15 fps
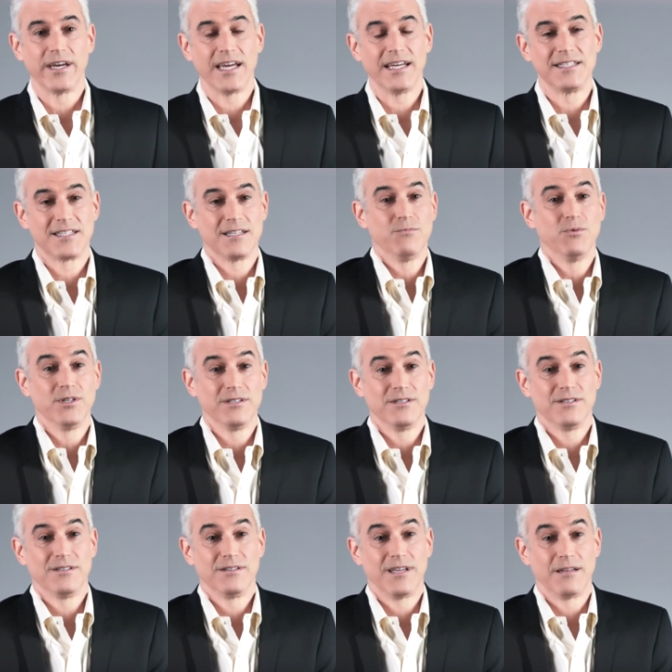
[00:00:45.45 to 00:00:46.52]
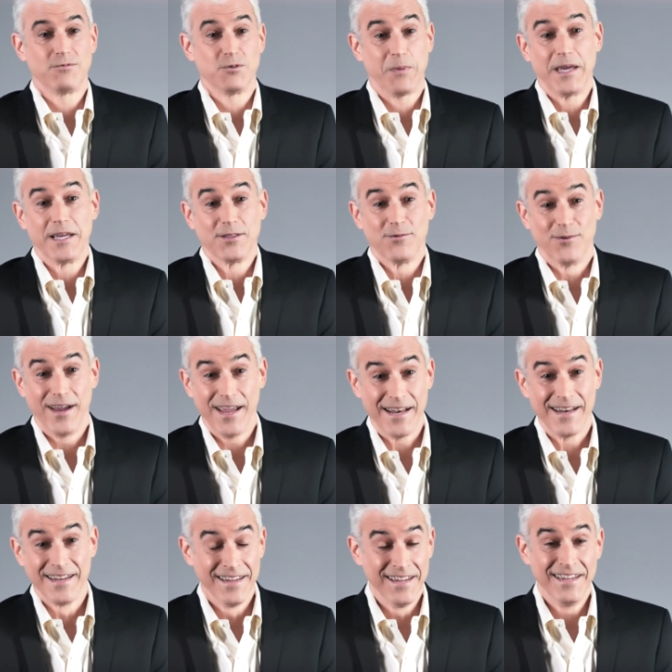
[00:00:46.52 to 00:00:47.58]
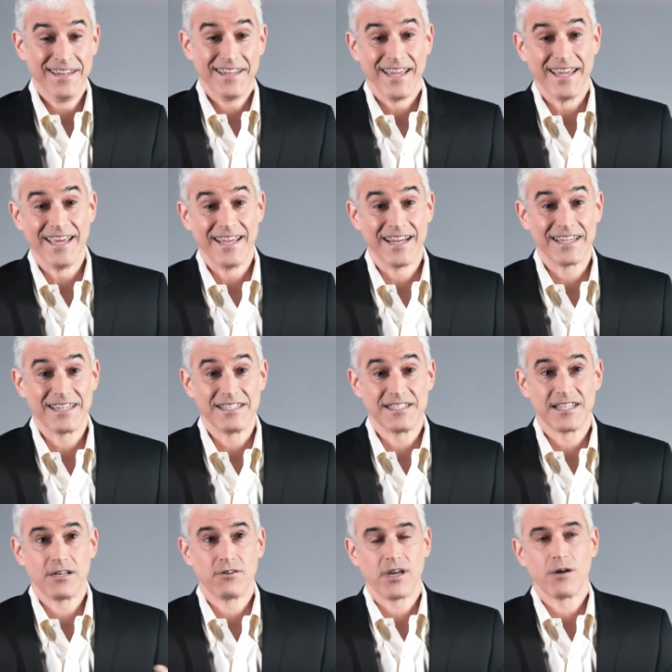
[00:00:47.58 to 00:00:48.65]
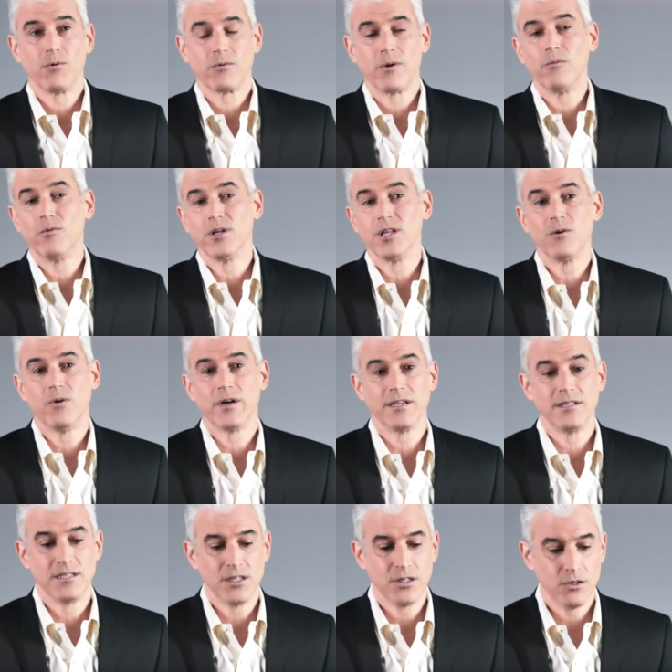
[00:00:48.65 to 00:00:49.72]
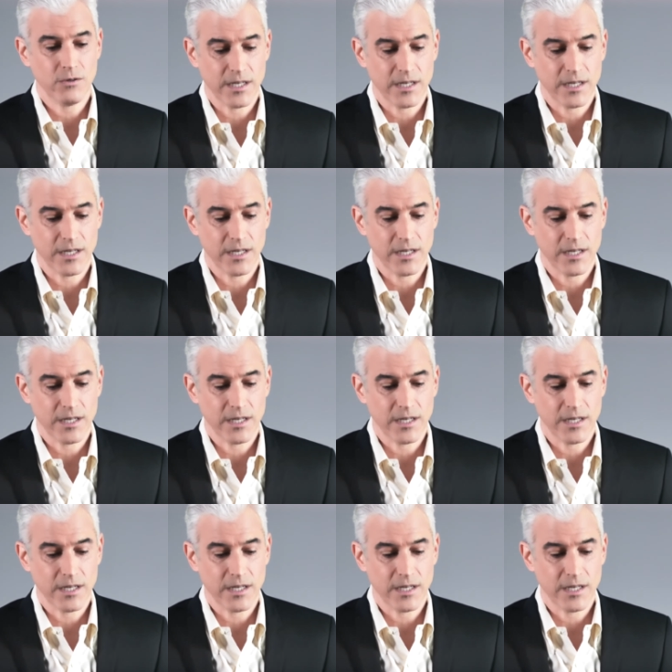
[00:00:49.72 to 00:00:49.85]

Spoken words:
I had someone that was paying the rent, and I could say, okay, what do I really want to do?